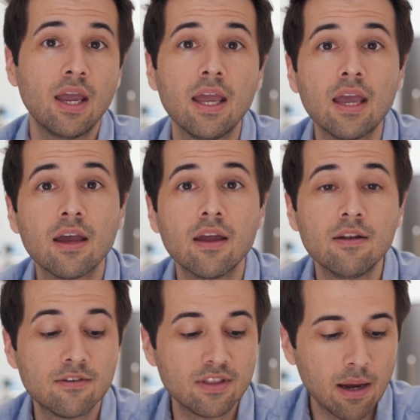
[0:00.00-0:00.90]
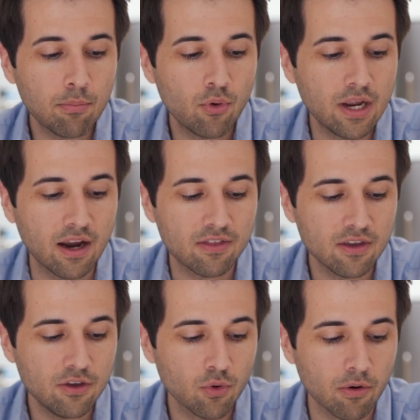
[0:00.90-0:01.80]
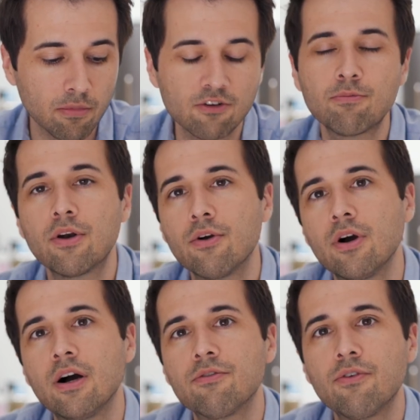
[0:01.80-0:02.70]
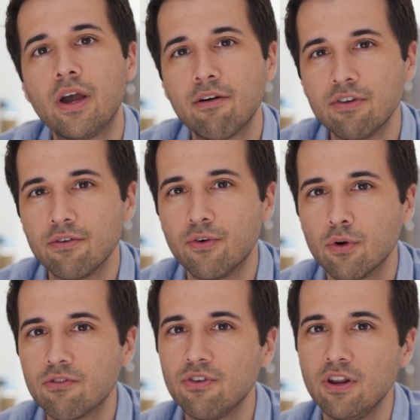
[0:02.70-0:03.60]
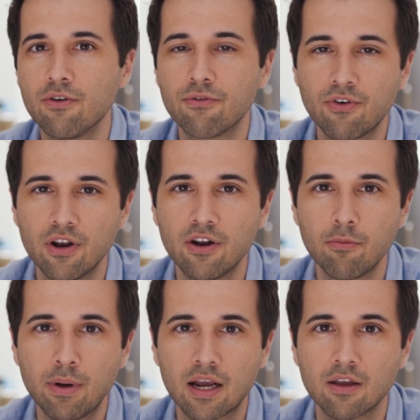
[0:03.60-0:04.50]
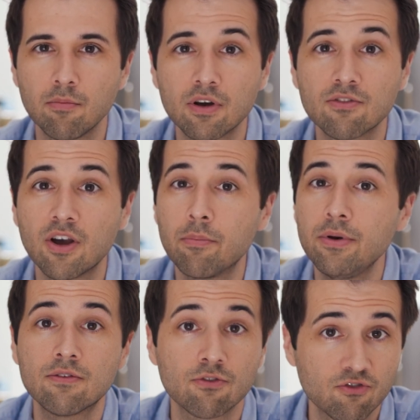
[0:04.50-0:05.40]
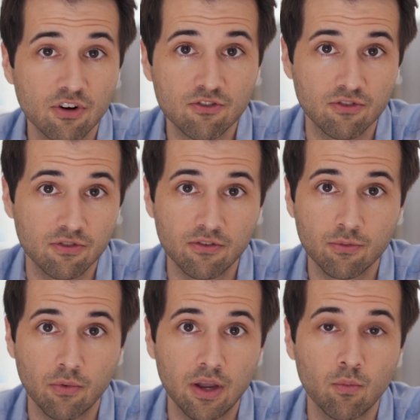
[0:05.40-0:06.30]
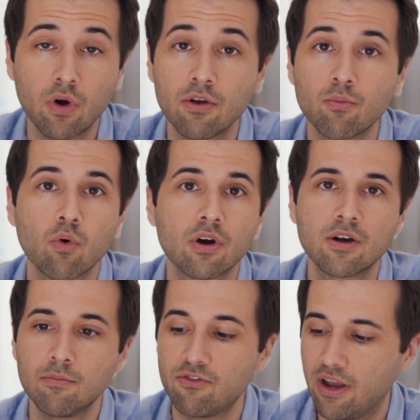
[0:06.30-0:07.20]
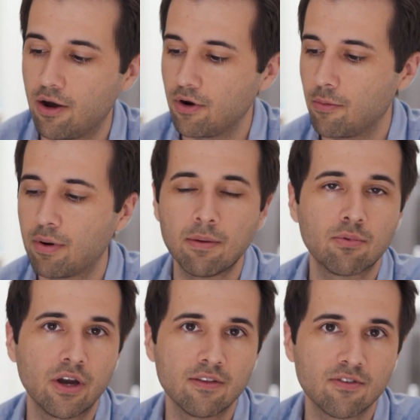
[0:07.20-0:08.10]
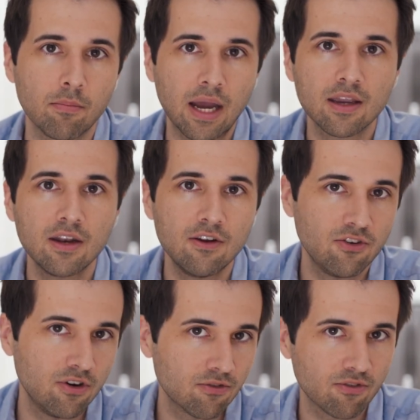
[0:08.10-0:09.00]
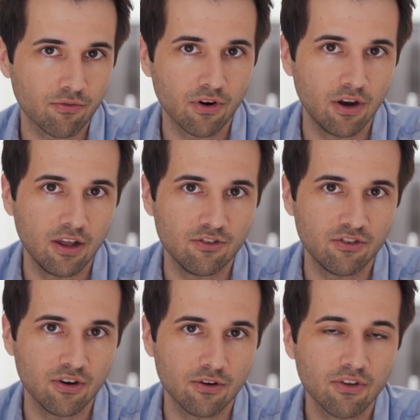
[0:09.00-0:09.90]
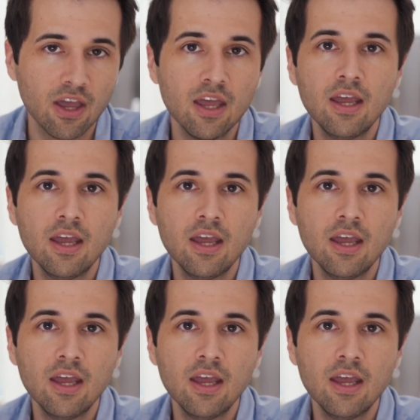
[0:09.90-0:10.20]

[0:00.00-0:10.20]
And to that point, I think you are much better off having a focus in either front end or back end because companies are structured this way where work comes down a pipeline to back end engineers, to front end engineers.